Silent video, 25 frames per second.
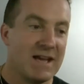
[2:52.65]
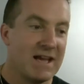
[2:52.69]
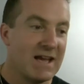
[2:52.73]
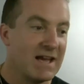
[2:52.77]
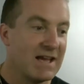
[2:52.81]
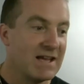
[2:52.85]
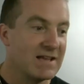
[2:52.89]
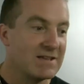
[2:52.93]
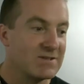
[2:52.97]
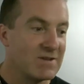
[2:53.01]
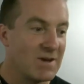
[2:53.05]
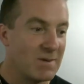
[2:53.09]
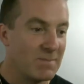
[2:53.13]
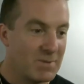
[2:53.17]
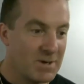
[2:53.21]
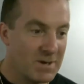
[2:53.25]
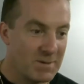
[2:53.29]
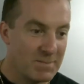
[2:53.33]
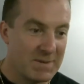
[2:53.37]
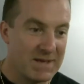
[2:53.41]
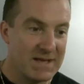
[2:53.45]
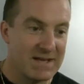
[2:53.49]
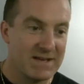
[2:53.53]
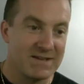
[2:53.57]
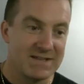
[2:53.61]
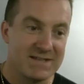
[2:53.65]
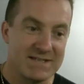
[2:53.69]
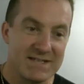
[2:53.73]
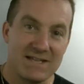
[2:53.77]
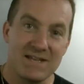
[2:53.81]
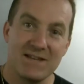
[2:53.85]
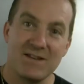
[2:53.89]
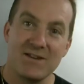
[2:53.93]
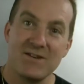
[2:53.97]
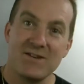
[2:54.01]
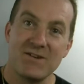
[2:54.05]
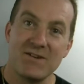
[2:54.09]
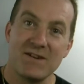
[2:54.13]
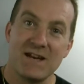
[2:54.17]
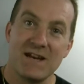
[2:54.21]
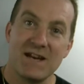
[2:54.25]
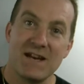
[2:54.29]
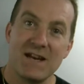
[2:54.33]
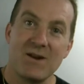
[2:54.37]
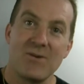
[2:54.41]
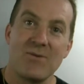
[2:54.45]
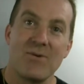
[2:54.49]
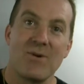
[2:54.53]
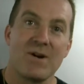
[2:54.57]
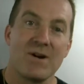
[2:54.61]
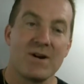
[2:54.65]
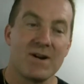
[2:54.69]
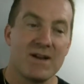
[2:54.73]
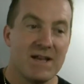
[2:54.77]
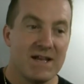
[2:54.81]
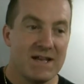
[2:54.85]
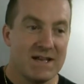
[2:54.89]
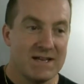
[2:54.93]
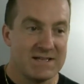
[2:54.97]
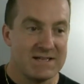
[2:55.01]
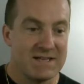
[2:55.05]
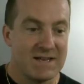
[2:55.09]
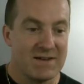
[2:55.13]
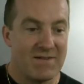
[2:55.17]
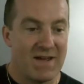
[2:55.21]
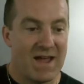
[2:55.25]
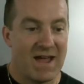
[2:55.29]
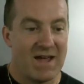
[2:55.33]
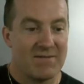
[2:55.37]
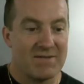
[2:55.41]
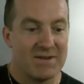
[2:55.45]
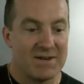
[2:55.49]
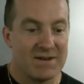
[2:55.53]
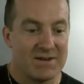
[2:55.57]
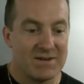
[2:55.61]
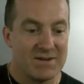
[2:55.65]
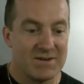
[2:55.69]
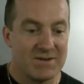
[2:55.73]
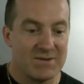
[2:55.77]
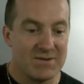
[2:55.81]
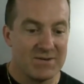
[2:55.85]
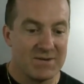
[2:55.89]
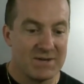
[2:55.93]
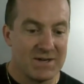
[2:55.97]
and so I put a PLC unit in it where instead of having to do